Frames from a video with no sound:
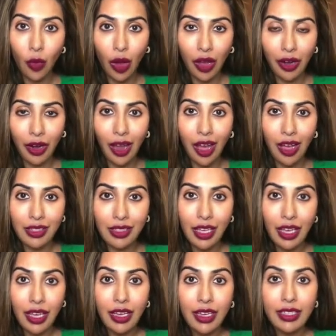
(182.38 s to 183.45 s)
water loss.
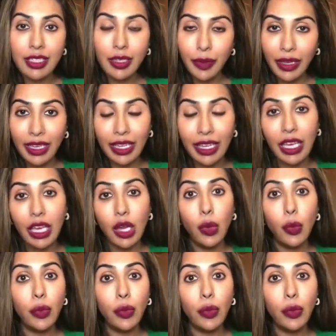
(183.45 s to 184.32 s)
Typically,